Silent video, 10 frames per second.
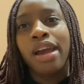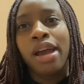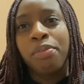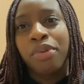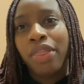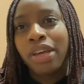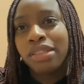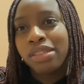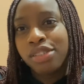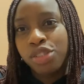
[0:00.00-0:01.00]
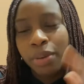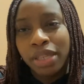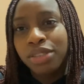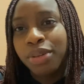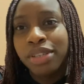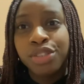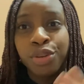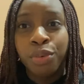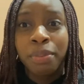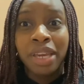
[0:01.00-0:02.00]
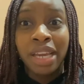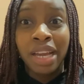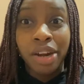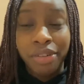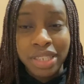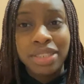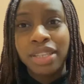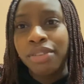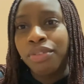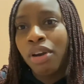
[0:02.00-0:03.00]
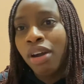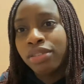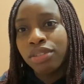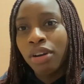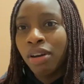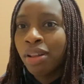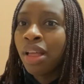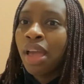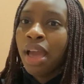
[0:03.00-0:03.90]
I pray that this 2022 will be a great year for us all,